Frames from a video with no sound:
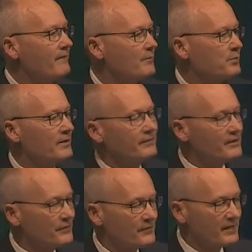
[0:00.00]
the
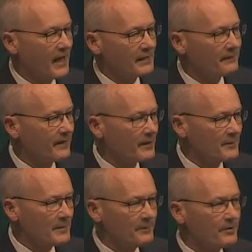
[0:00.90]
privilege of standing in front of
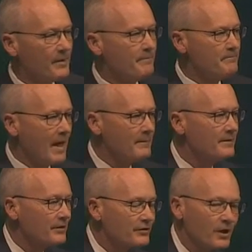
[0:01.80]
people and that maybe
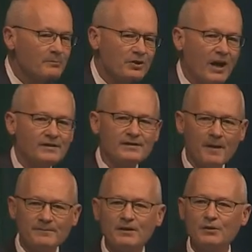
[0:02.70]
there's some chance
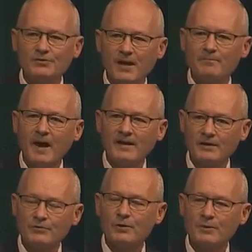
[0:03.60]
something you say might
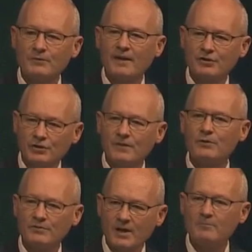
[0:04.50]
contribute, that should give
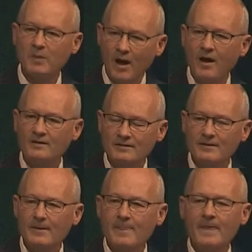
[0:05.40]
you some pause.
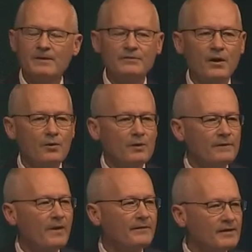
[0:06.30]
So
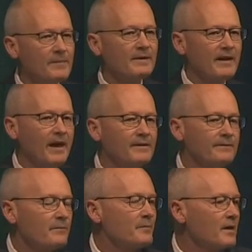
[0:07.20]
if you have some anxiety
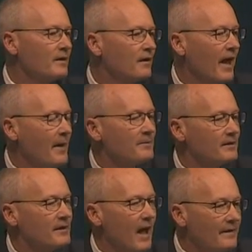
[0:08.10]
for being in Capitol
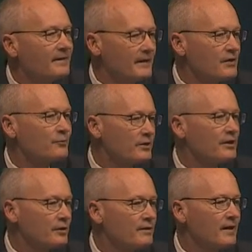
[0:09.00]
Hill, I think that's a really
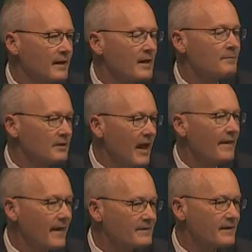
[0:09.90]
good thing, and I'm
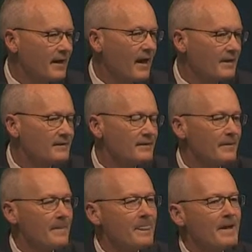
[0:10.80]
glad that's the case.
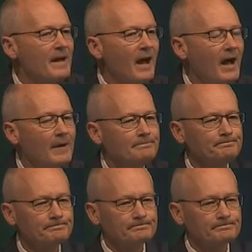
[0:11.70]
Um,